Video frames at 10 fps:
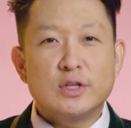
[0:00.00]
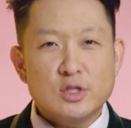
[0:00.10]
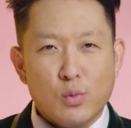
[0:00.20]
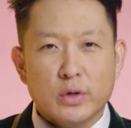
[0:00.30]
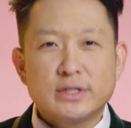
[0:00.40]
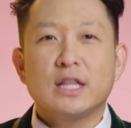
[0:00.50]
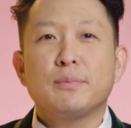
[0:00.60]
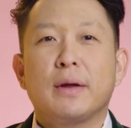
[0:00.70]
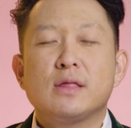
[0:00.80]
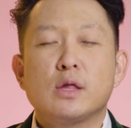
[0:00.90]
This award
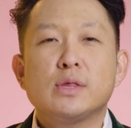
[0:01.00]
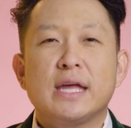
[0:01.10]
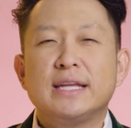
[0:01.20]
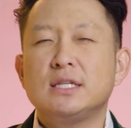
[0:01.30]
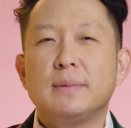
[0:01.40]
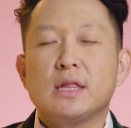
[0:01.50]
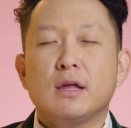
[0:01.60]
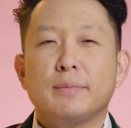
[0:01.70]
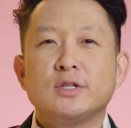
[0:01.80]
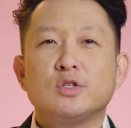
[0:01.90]
celebrates those intimate
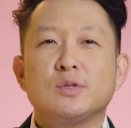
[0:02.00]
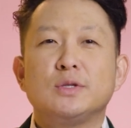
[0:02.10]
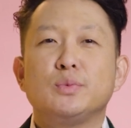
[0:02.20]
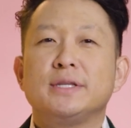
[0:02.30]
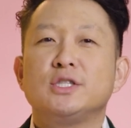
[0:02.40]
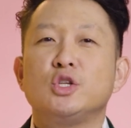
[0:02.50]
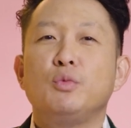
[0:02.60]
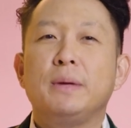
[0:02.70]
celebrations between two